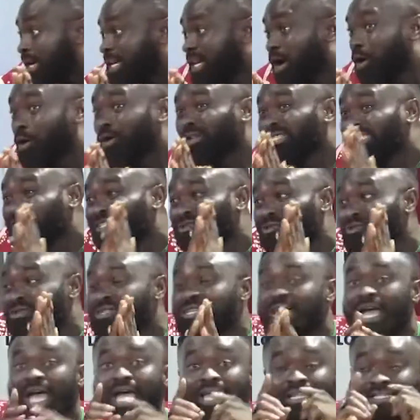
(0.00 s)
No, do
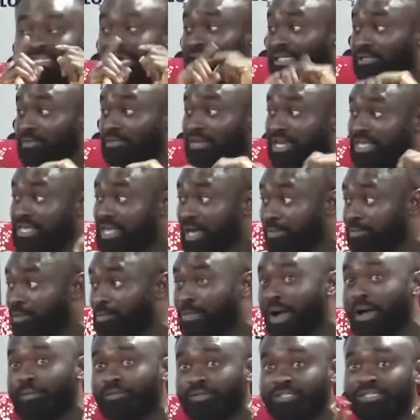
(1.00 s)
me, it's as even the
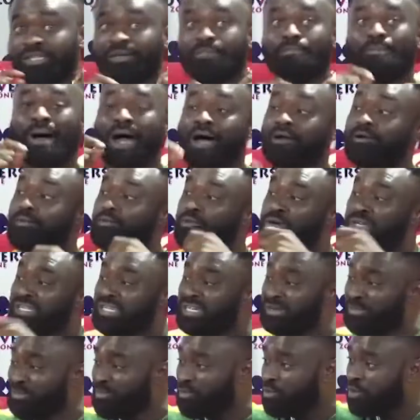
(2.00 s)
Bible say, man,
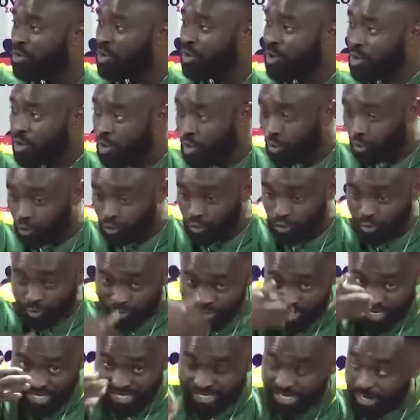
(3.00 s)
Munim,
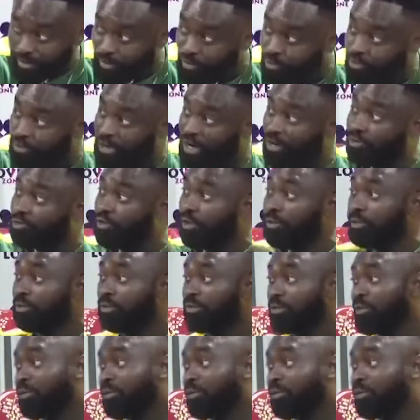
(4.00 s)
Ukunum, Namukunadom.